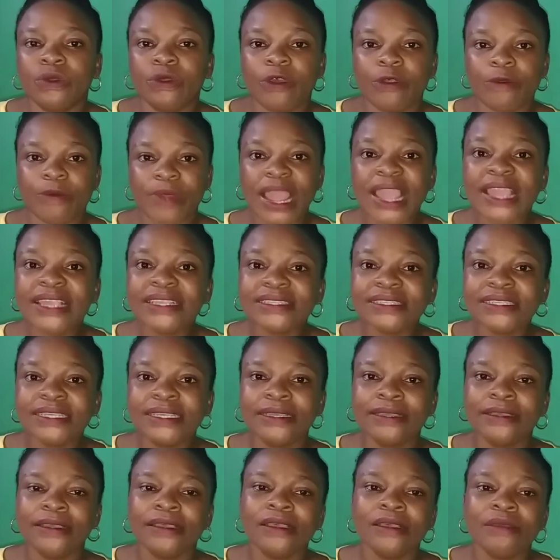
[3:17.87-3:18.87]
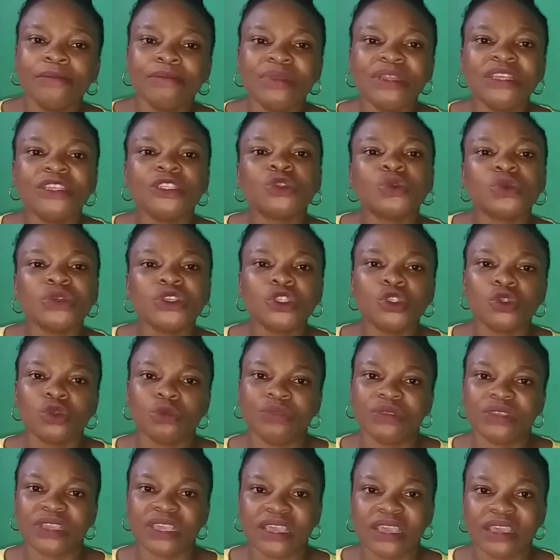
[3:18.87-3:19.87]
All right, please, we
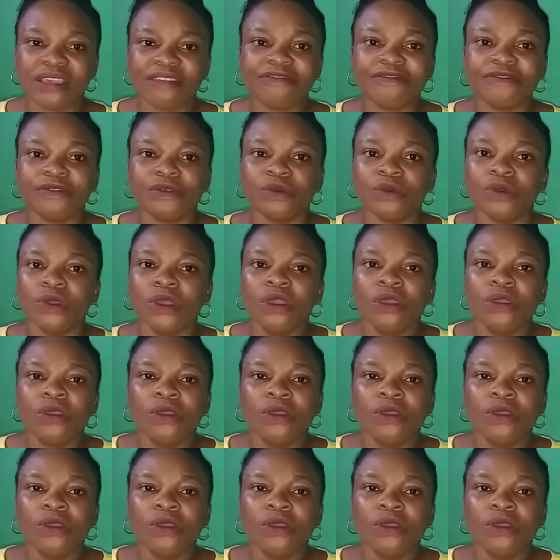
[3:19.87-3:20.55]
should be careful.